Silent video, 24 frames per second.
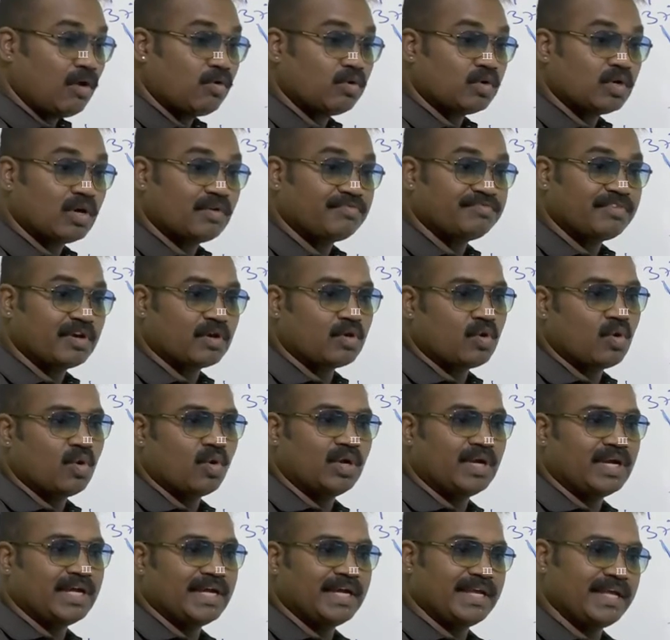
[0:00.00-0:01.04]
out of the
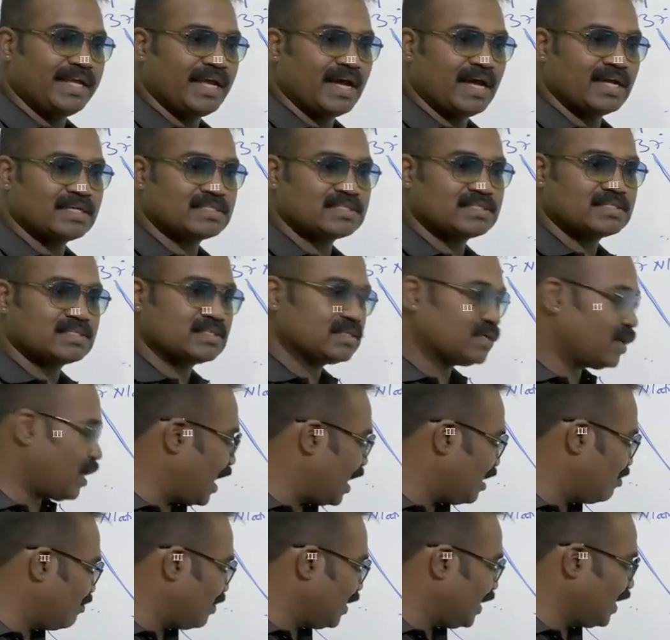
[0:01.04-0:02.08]
cold areas,
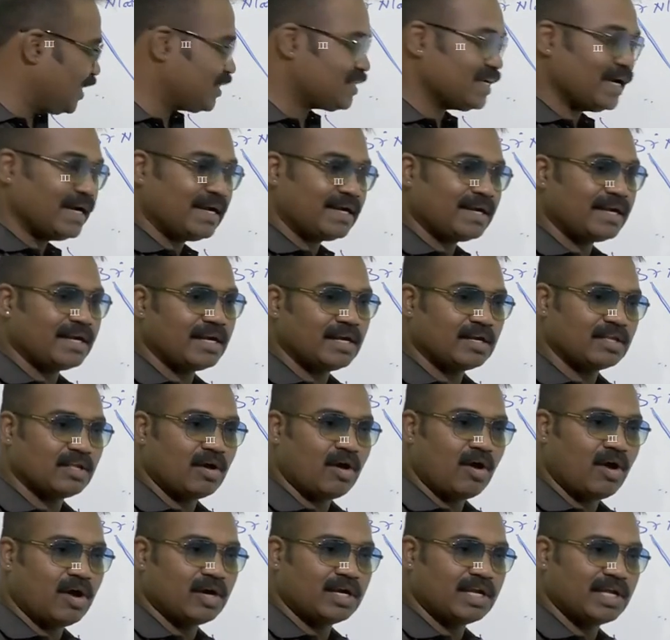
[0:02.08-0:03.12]
and when it is entering into
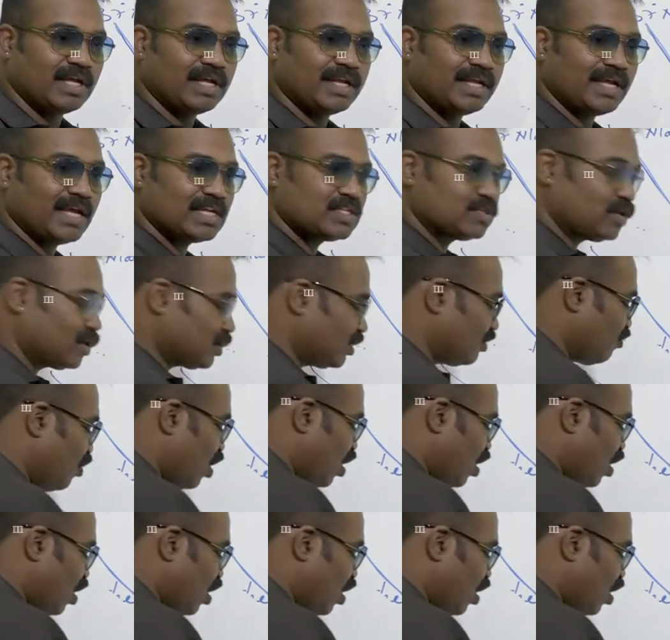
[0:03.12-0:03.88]
the hot areas or the